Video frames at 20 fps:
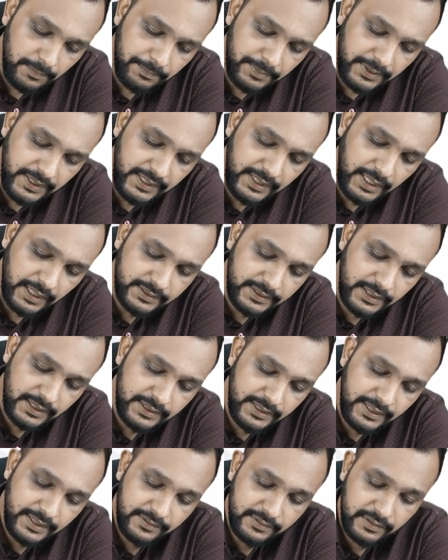Preductal,
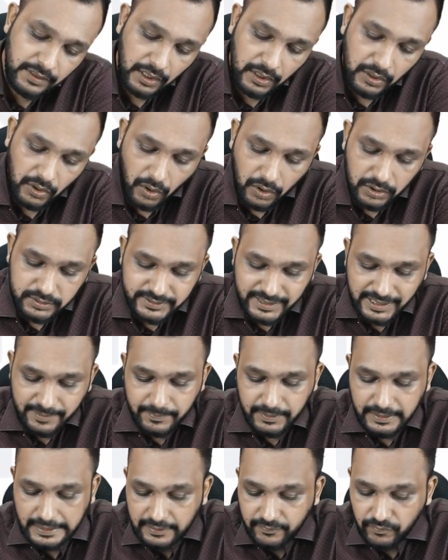there is long
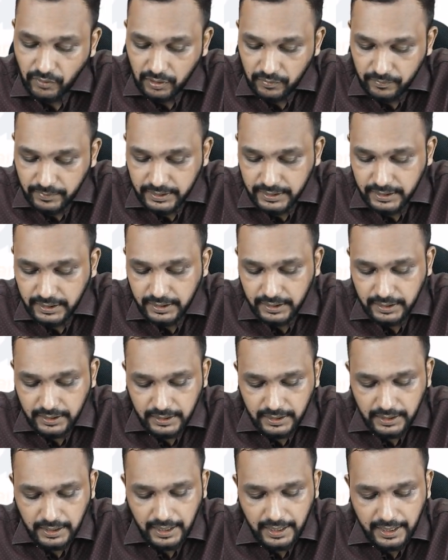segment involvement,
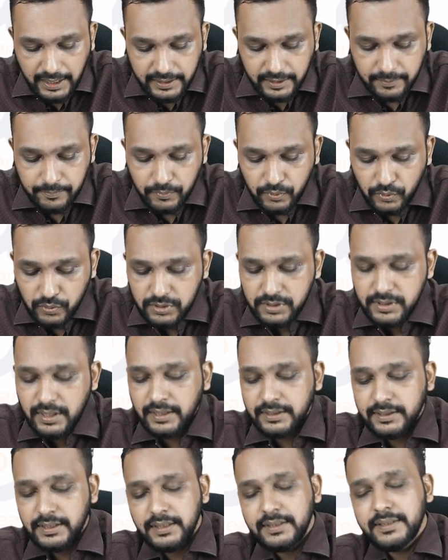and
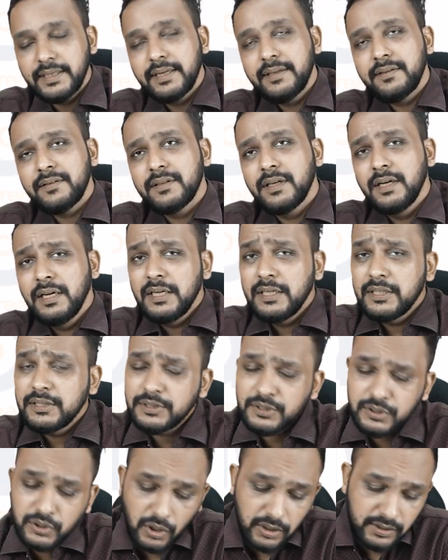postductal, there is
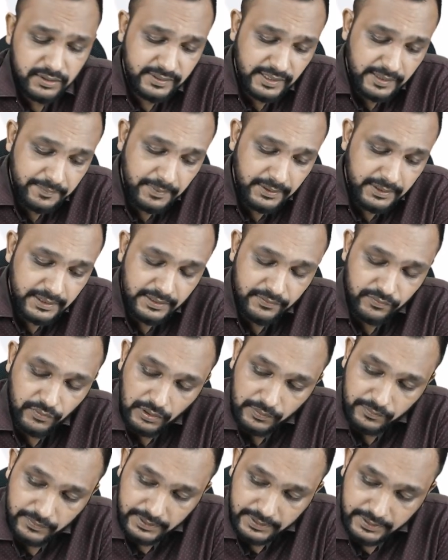short segment
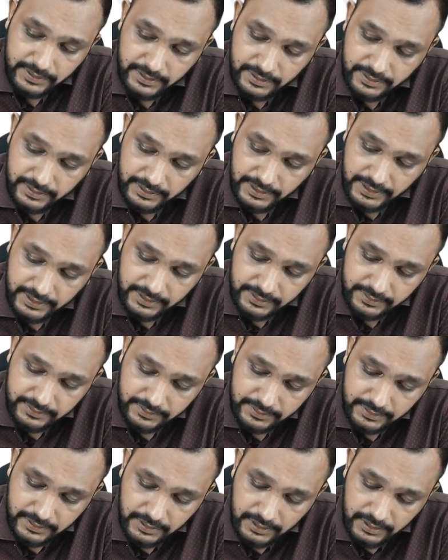involvement, right?
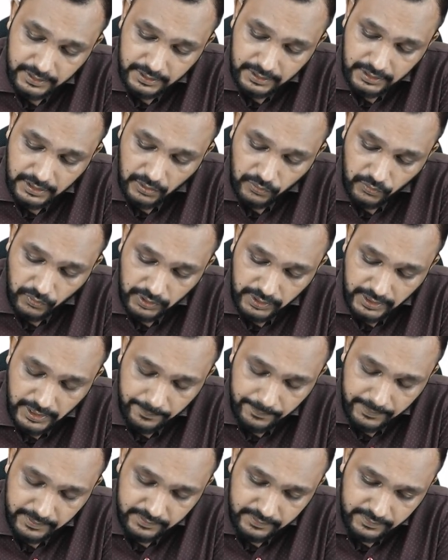Now what
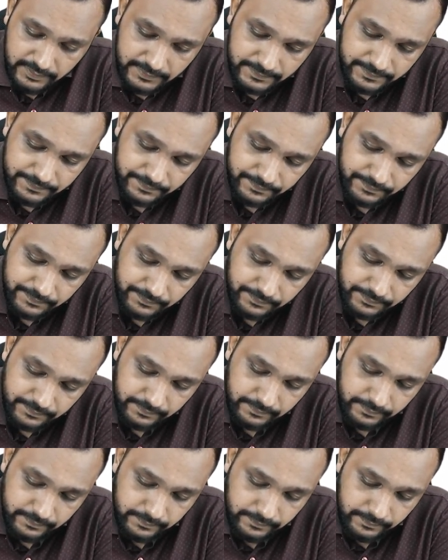happens
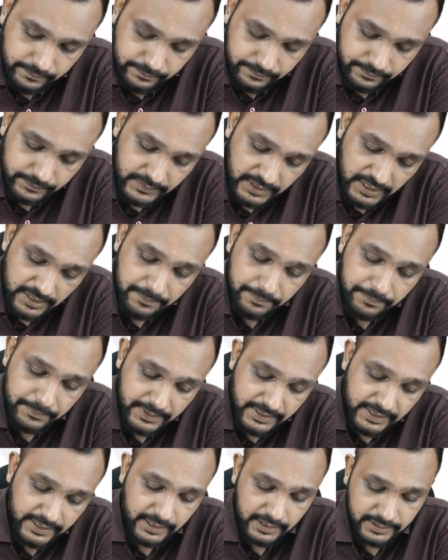in
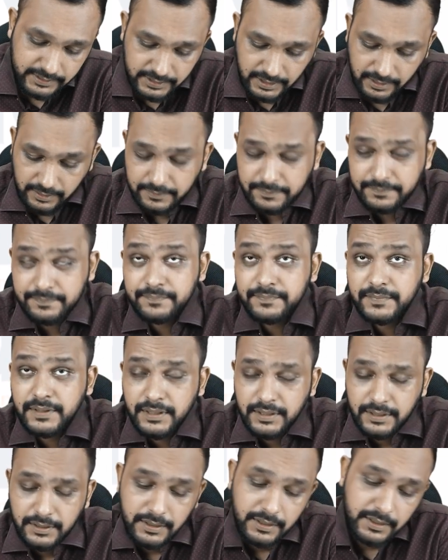preductal
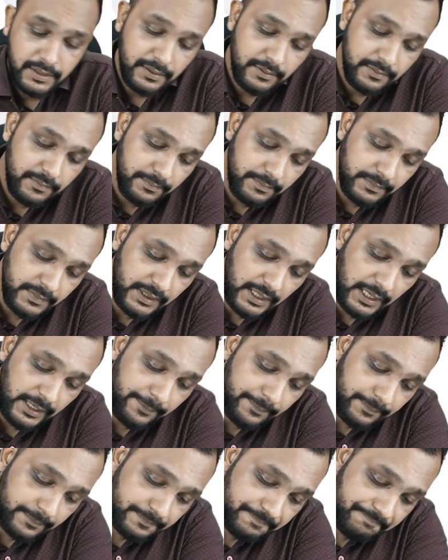
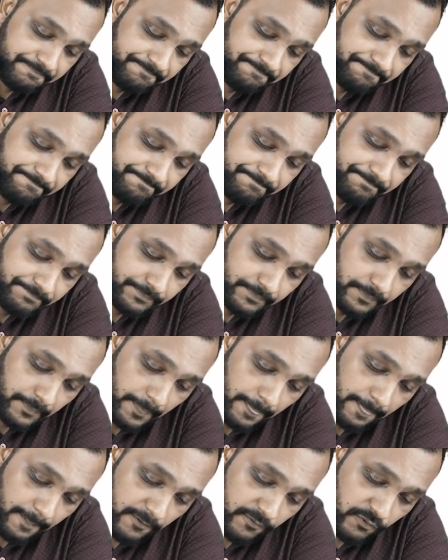type?
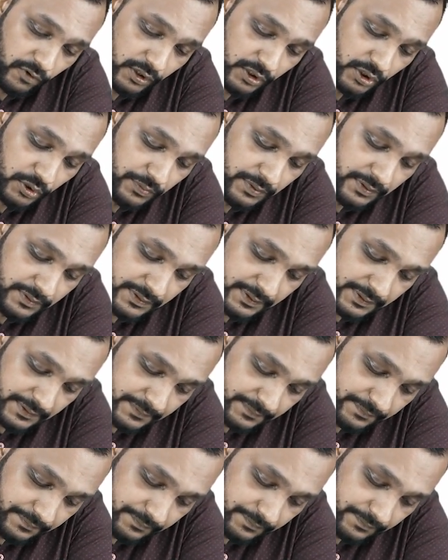What you will see?